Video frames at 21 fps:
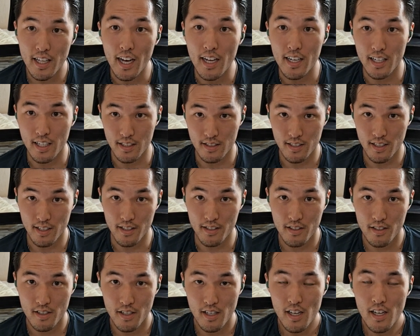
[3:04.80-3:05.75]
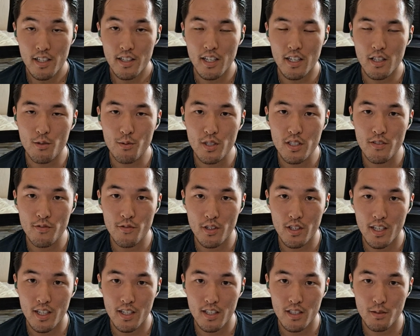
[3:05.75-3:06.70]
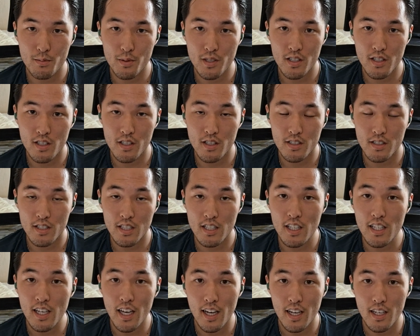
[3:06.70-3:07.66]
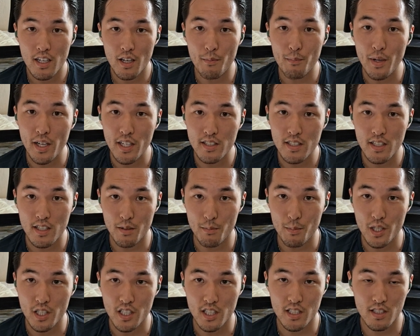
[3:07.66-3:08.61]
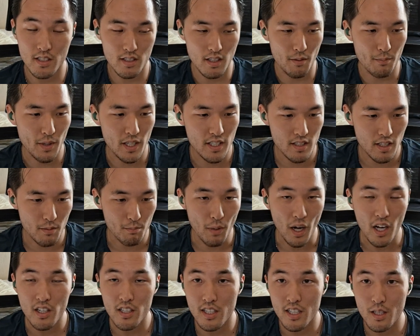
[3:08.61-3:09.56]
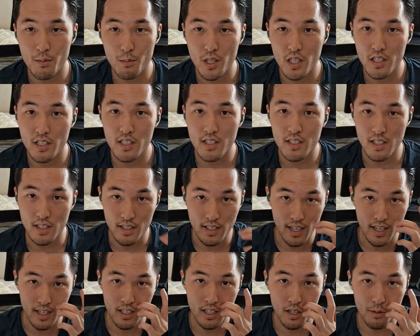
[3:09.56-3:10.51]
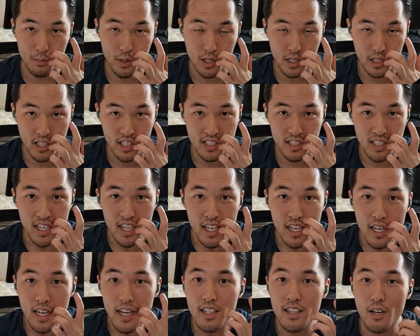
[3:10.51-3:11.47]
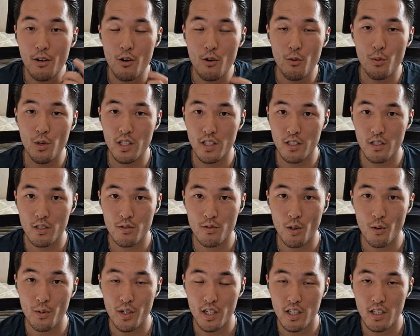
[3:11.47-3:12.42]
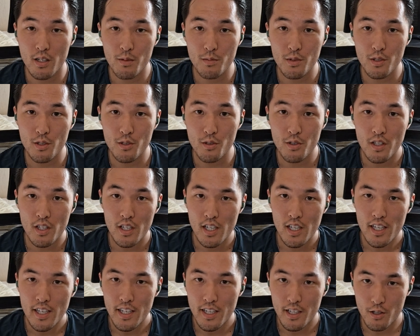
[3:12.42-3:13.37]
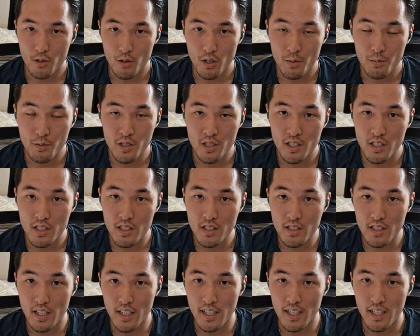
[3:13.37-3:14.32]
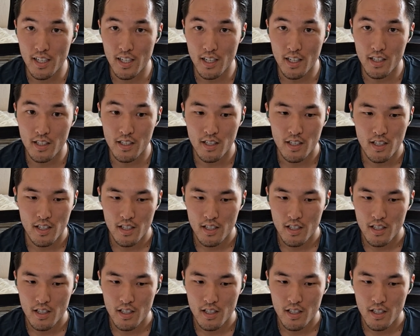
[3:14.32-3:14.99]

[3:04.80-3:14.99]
9 out of 10. Now, the reason for that is because he had amazing abilities, amazing biotic abilities and tech abilities, and that were really useful when it comes to encryptions and